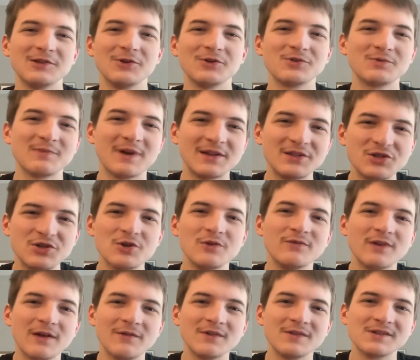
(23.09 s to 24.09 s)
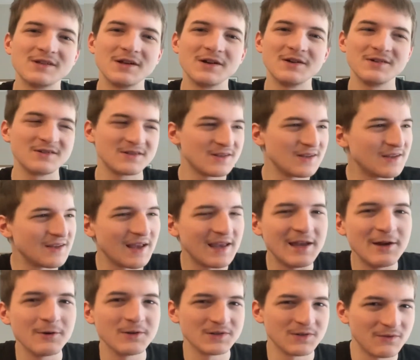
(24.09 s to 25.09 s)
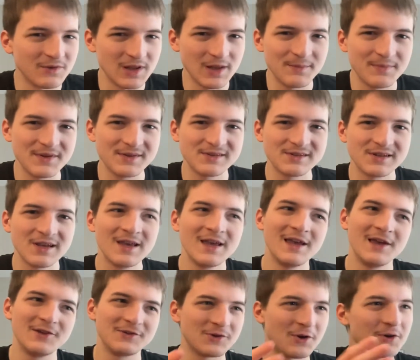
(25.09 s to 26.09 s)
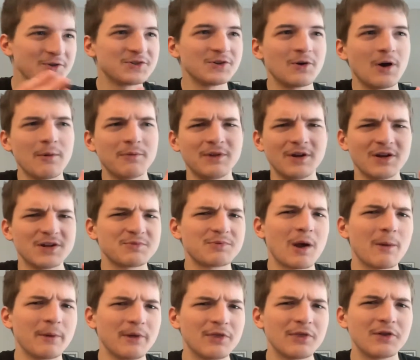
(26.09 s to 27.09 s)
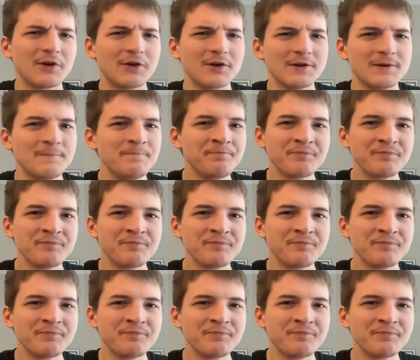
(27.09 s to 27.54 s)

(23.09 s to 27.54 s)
Those are my two favorite series. And the Heroes of Olympus is also up there. It's probably third.